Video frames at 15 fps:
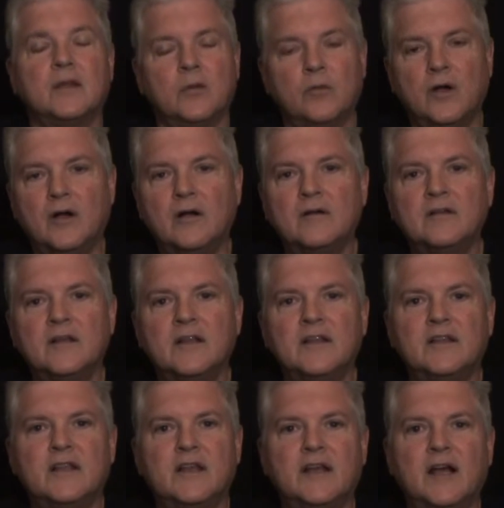Well,
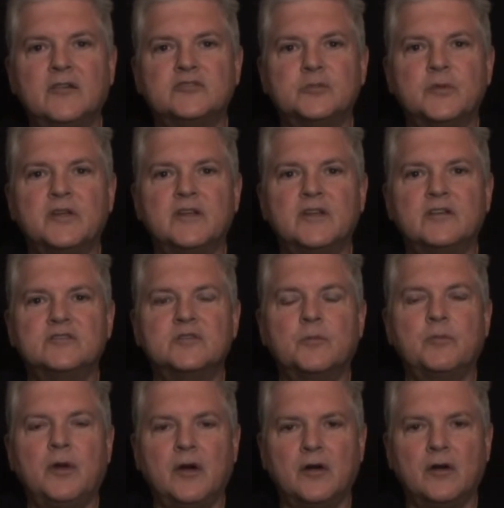the announcement is
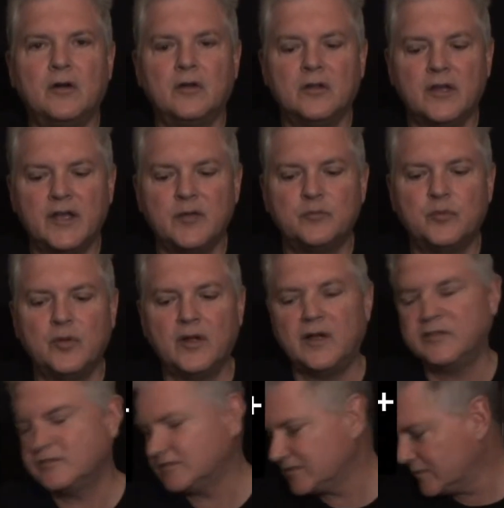Paralight
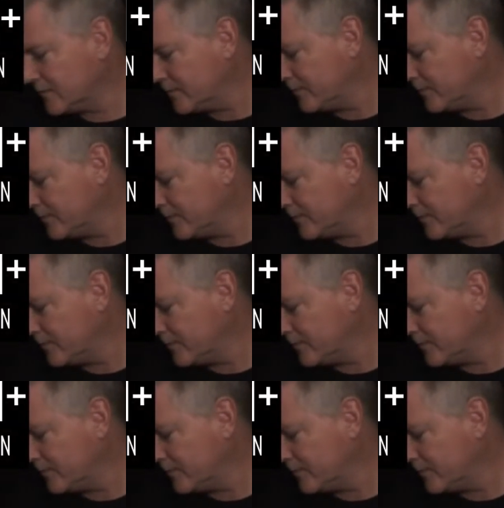Plus.